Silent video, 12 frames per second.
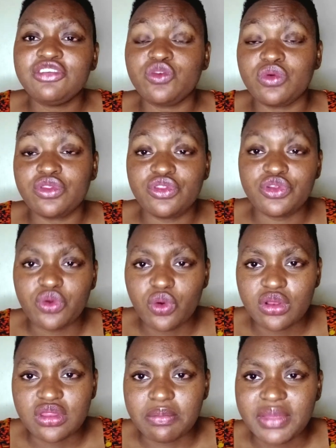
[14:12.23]
She withdrew
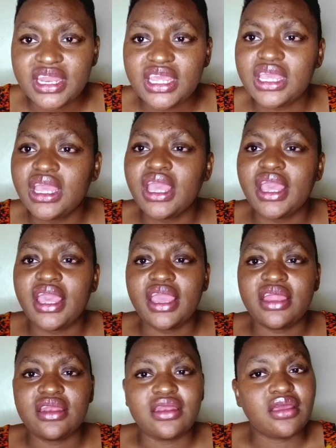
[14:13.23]
all the money
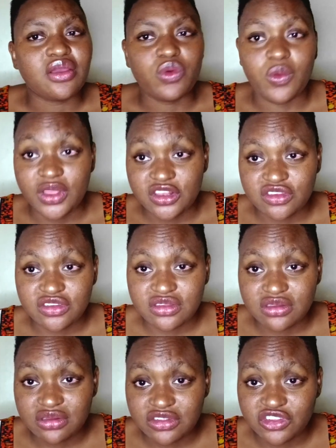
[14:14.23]
and uh, we
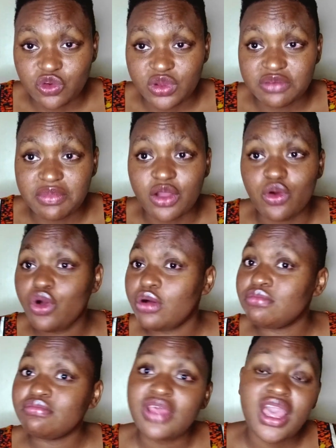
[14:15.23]
went, she went back
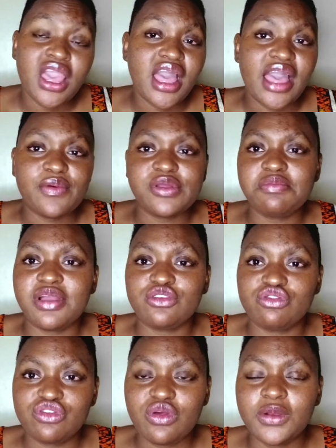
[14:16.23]
home. I went back
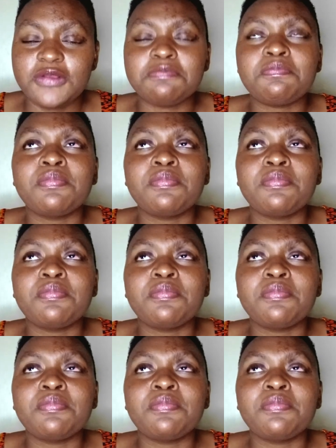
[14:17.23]
to school.